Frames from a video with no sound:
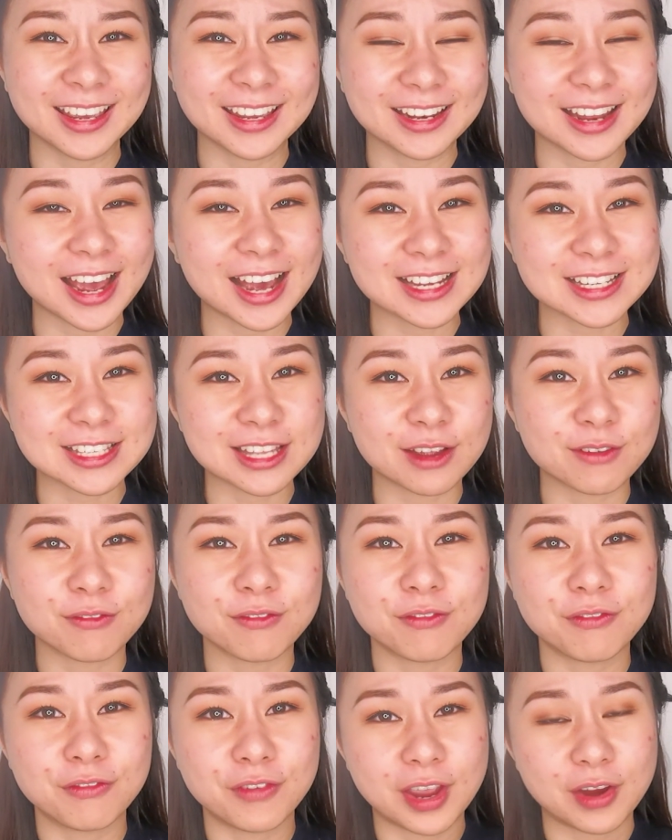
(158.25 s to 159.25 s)
It has that
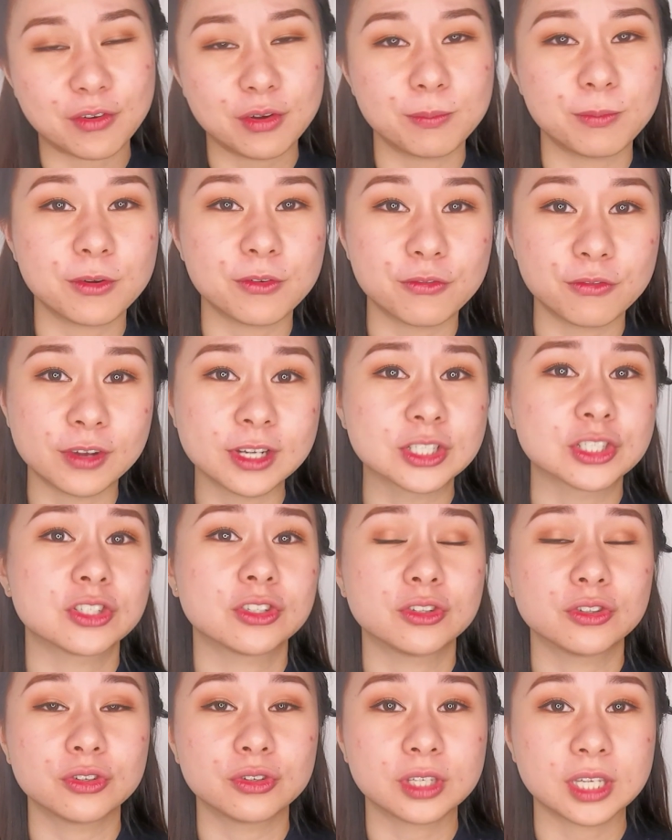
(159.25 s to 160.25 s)
very
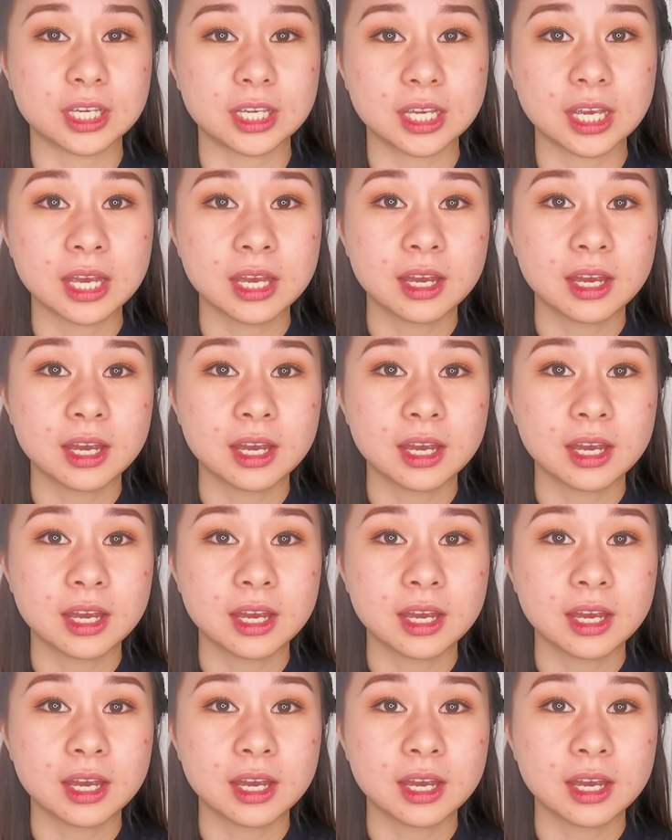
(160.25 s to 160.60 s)
professional looking